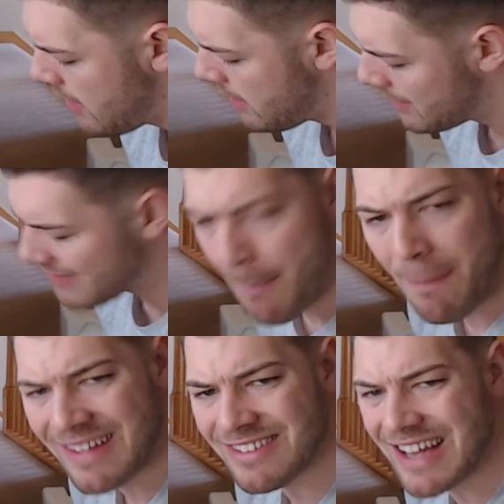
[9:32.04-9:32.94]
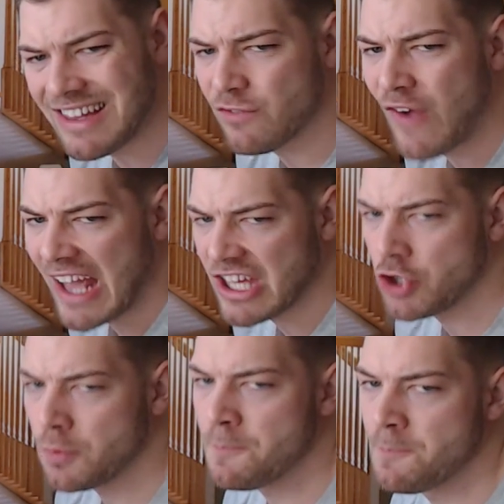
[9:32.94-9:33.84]
That being said, this
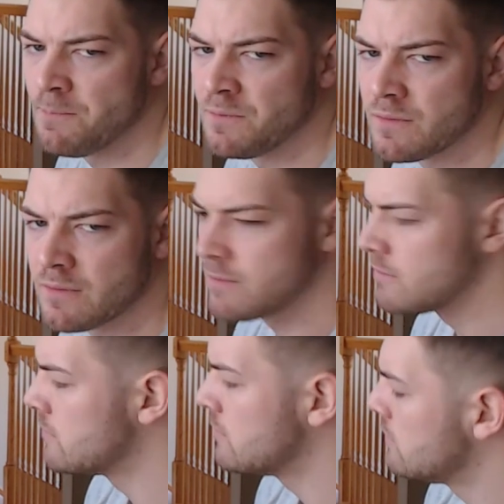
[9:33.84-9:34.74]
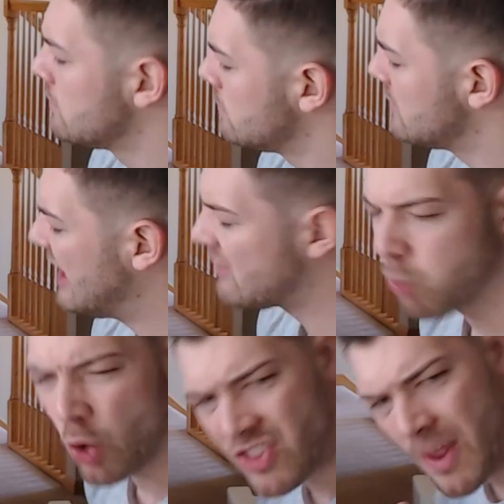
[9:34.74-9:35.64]
vacuum is
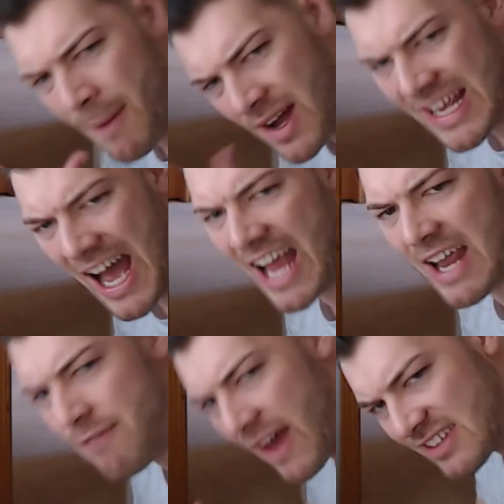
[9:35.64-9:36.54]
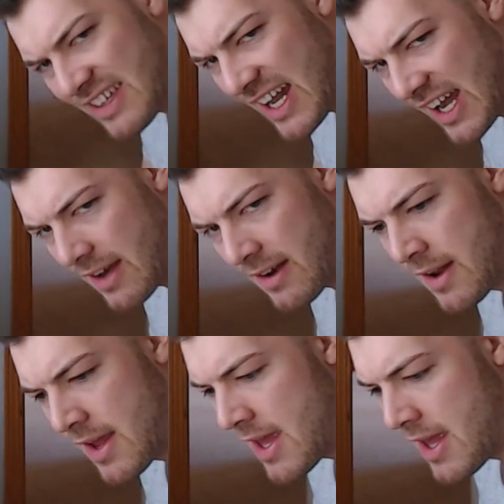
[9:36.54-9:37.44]
worth the money I invested in it,
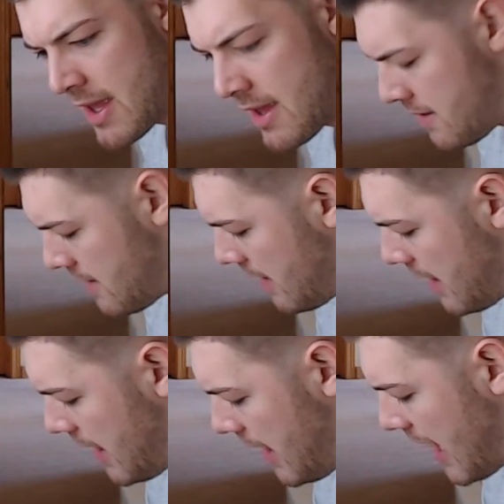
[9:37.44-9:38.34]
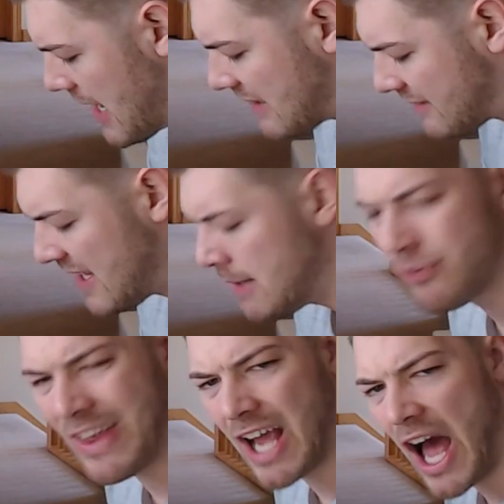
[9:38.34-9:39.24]
and it seems
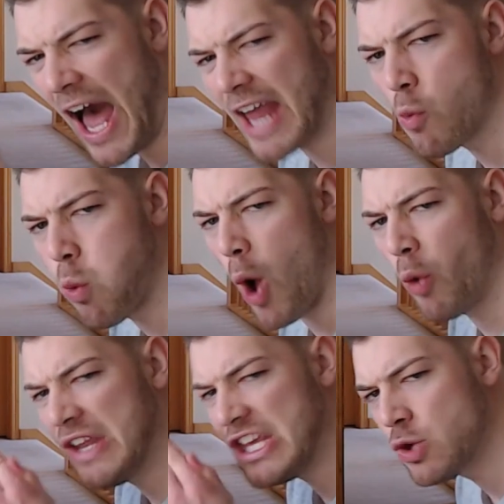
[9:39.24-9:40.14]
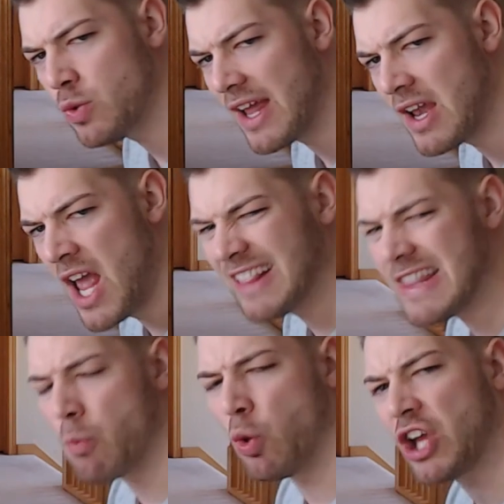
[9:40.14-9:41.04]
like a high quality unit
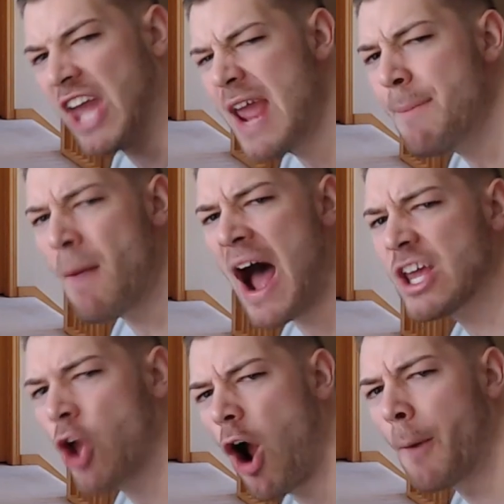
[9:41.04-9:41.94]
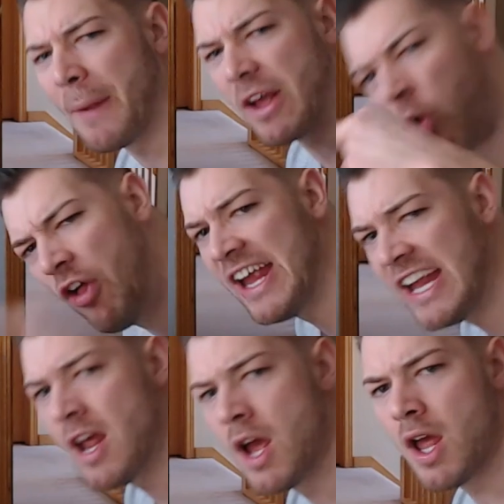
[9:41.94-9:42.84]
that will keep my carpet
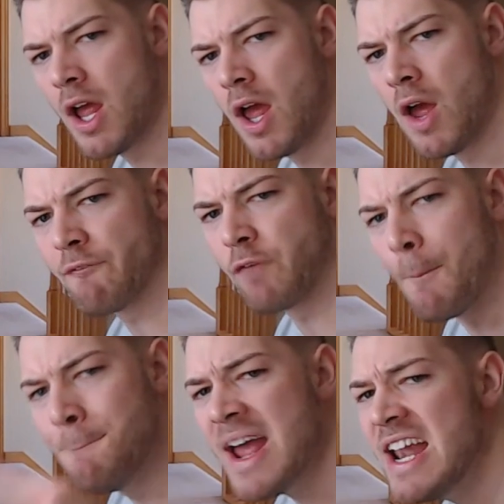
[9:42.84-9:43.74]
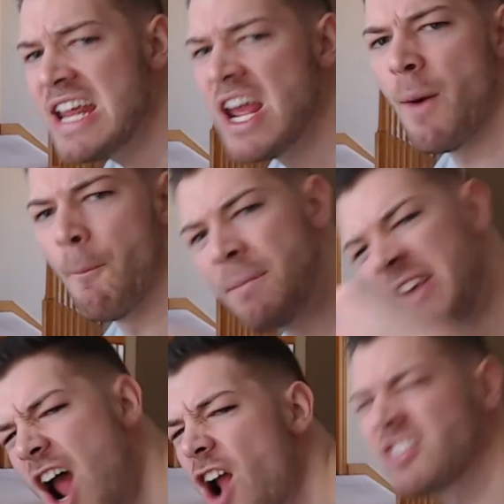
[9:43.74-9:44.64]
clean for many years